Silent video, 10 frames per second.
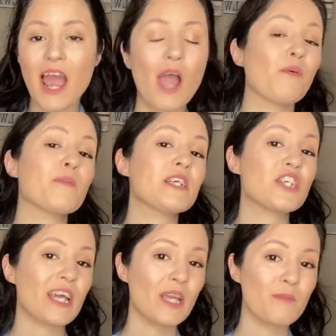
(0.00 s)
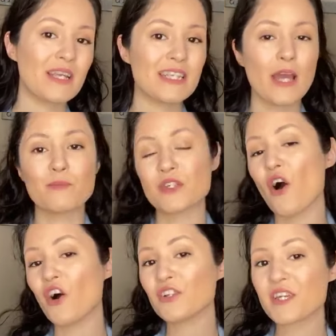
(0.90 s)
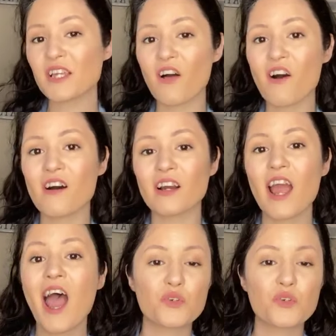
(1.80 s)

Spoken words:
I will be checking my DMs all day long.